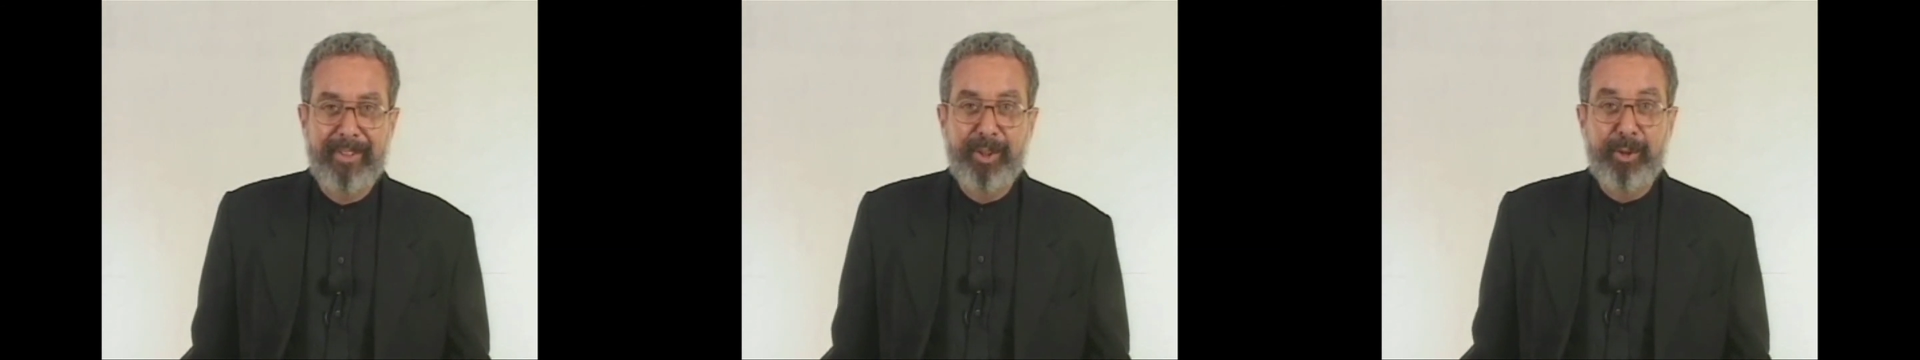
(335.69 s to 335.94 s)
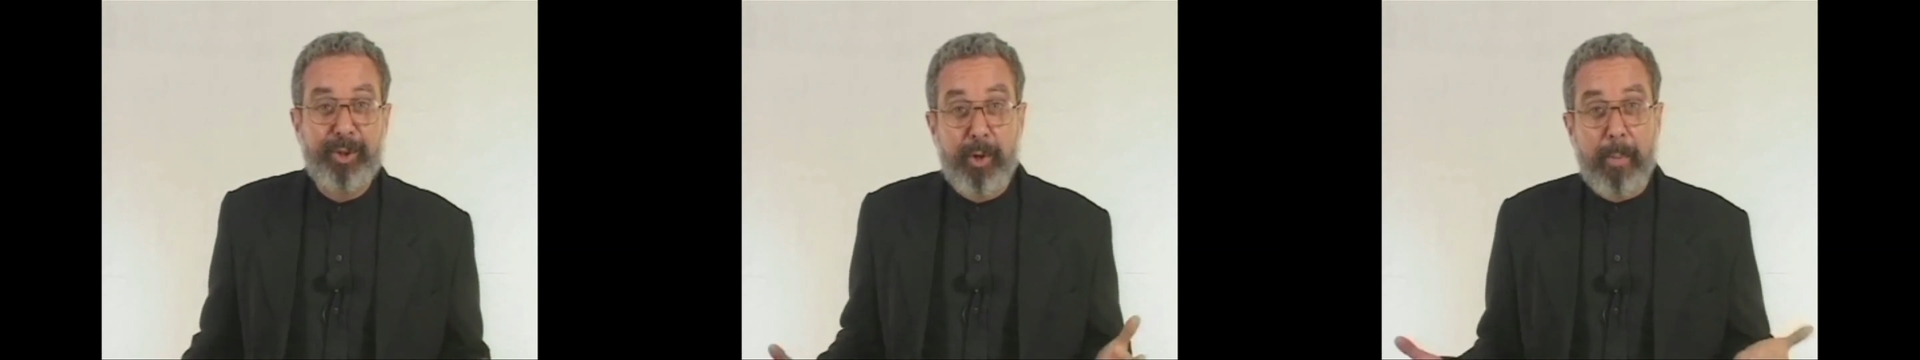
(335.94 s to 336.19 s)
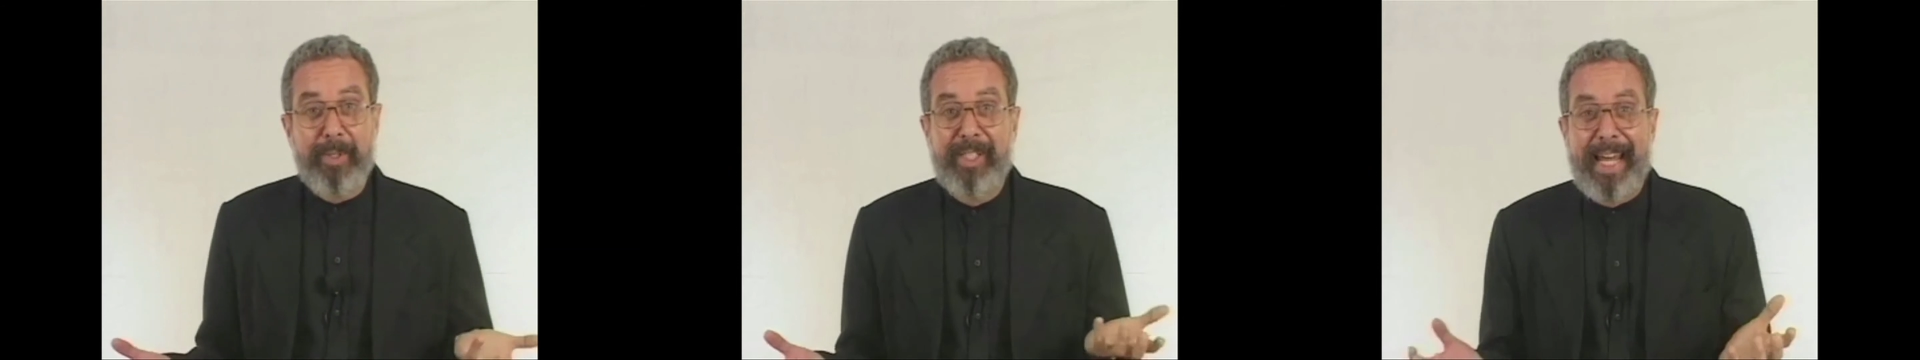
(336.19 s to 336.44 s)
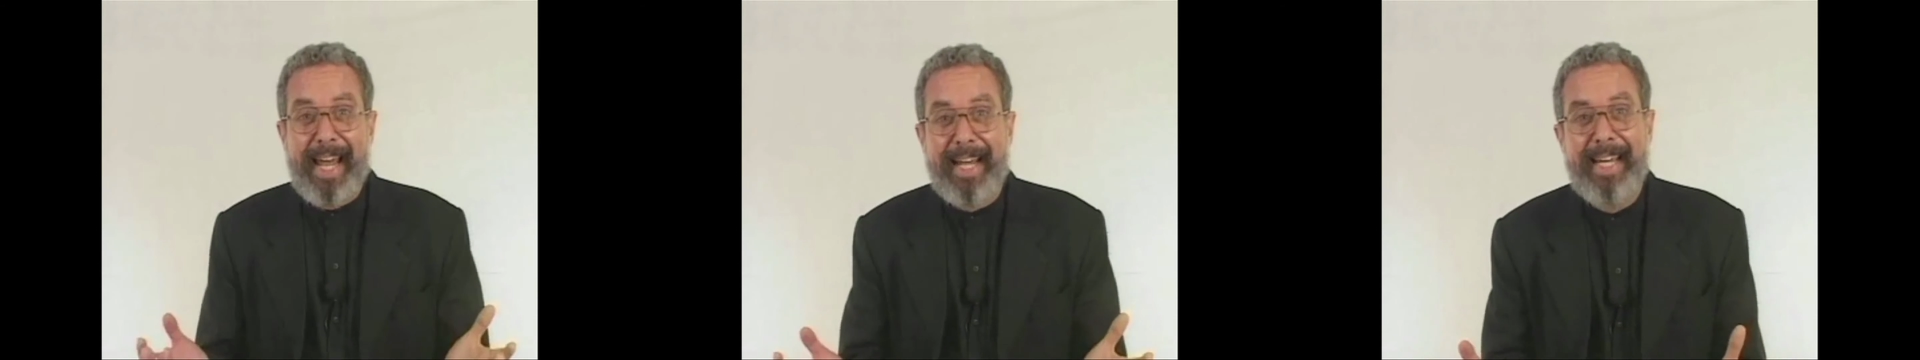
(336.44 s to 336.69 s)
You almost
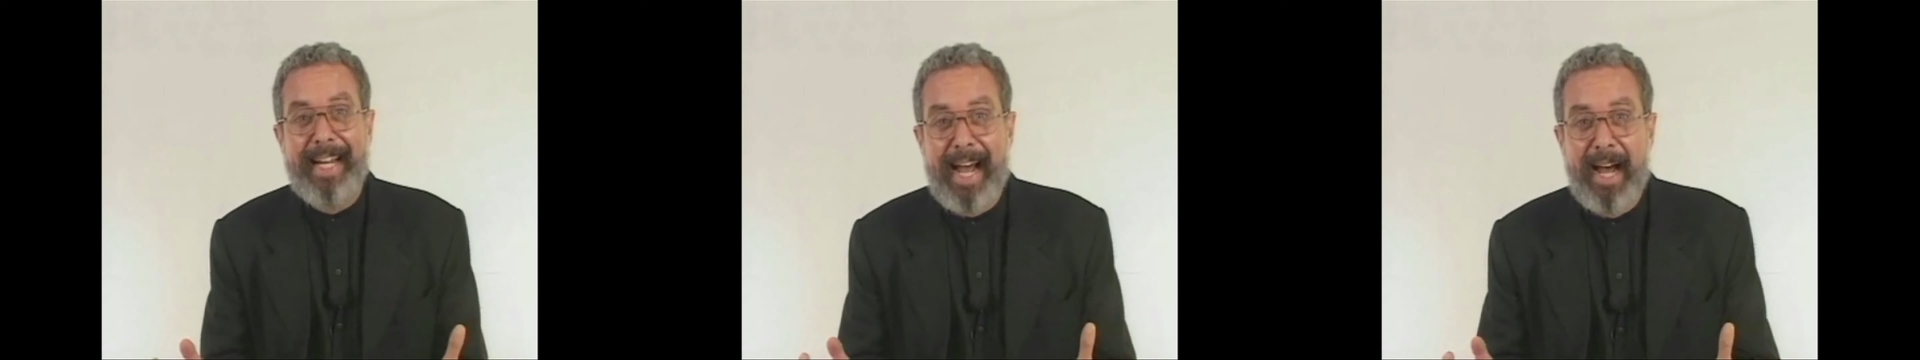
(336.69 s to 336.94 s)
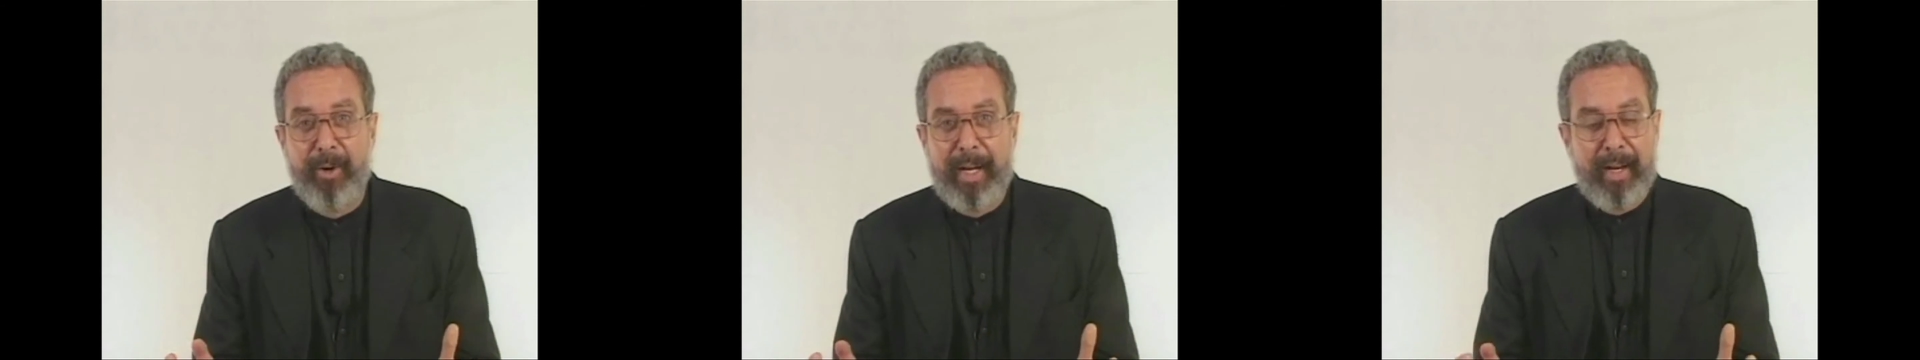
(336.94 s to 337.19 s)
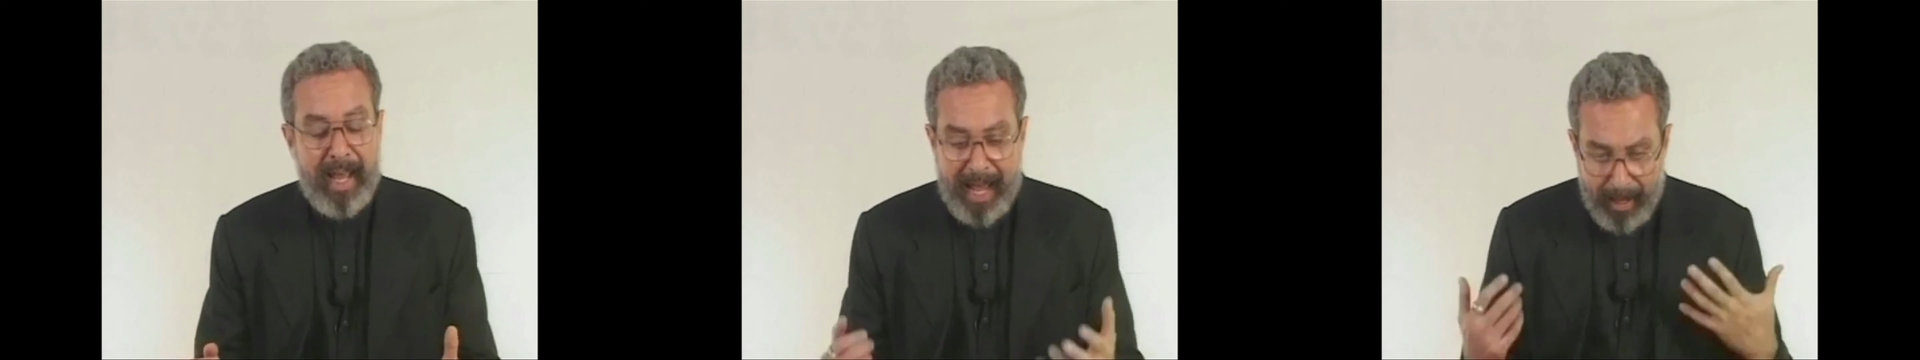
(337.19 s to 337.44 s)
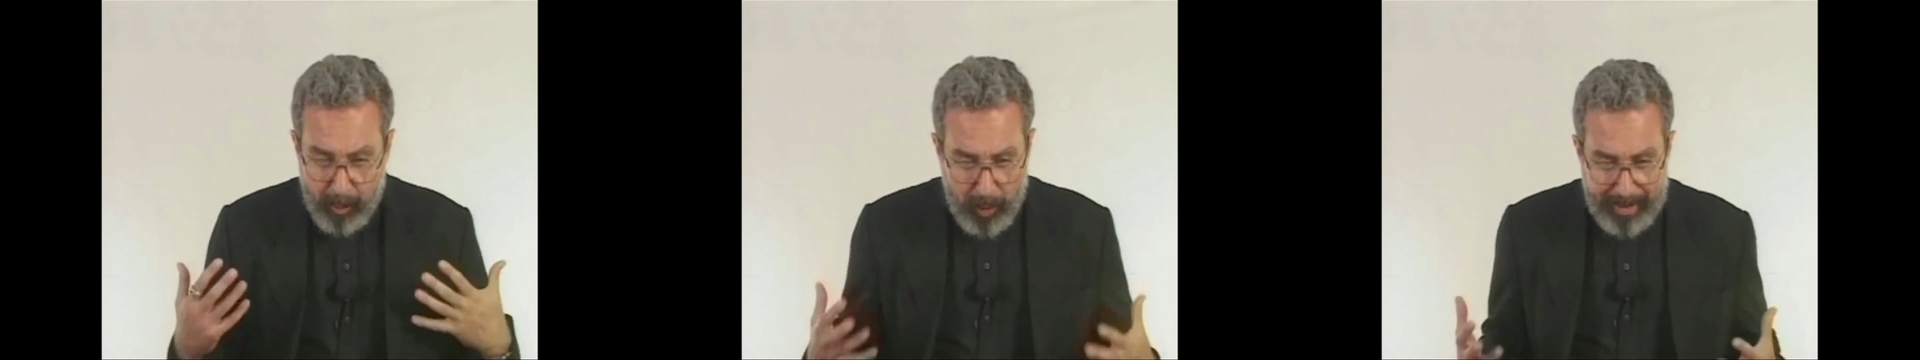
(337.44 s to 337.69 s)
can't get out.
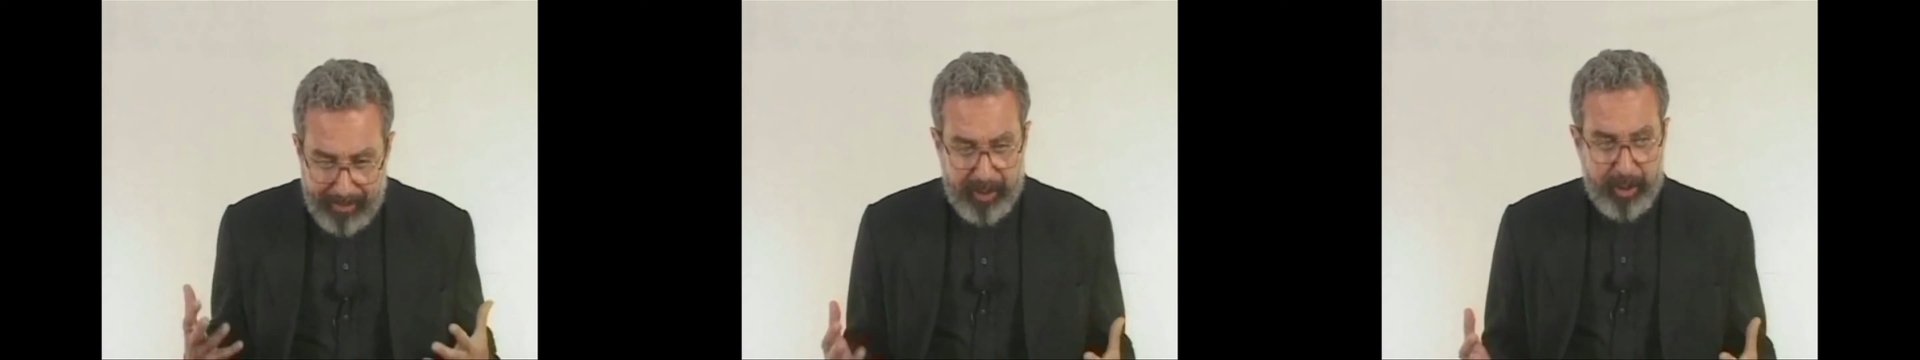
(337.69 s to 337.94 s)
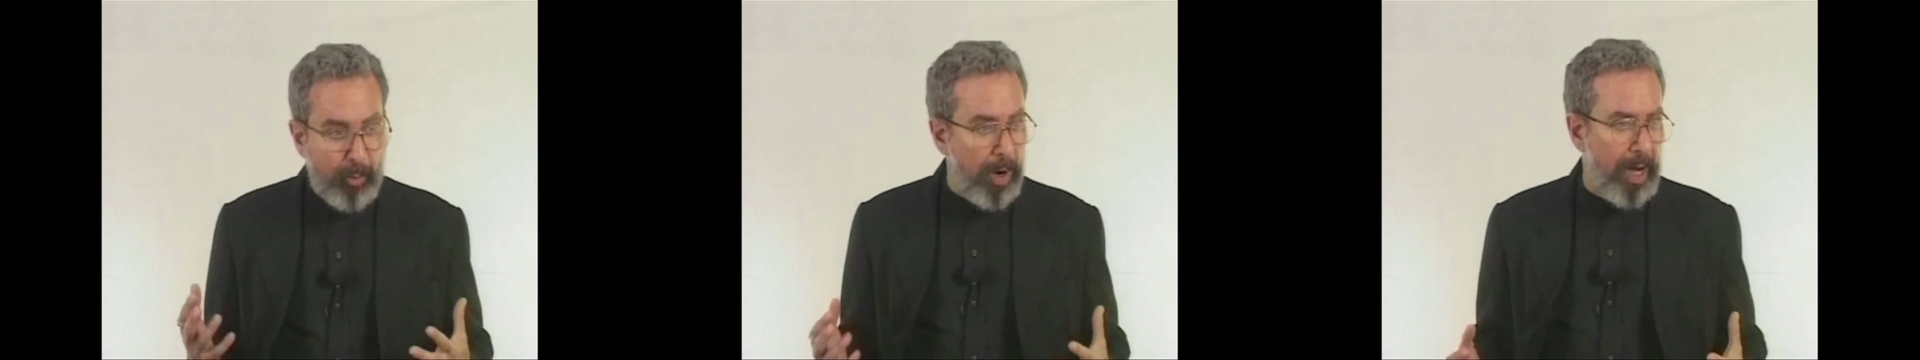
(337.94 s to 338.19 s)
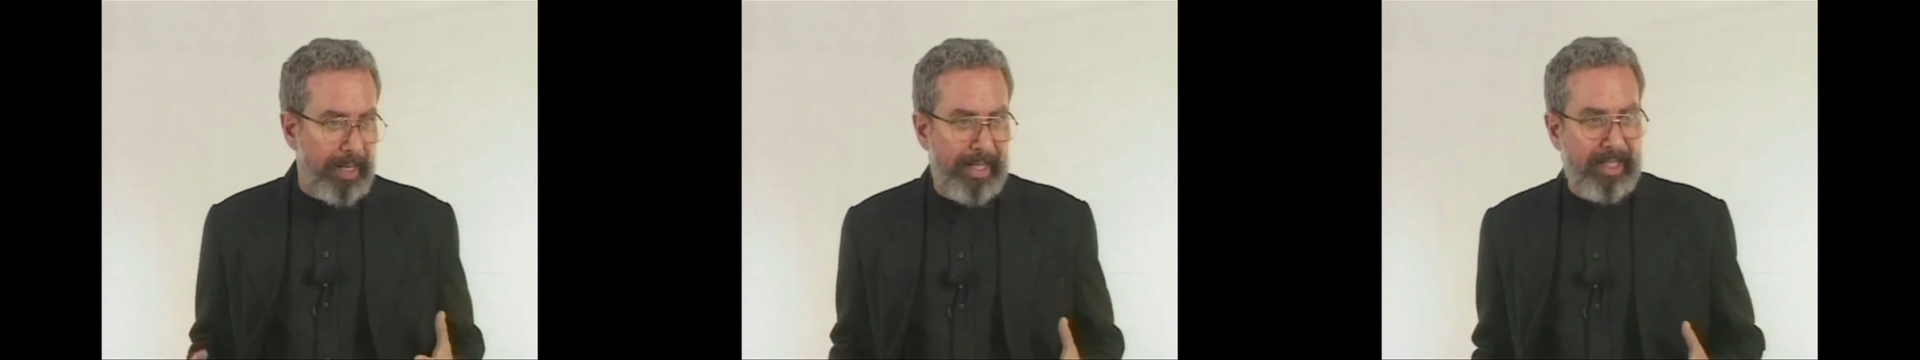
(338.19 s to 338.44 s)
And whatever you want,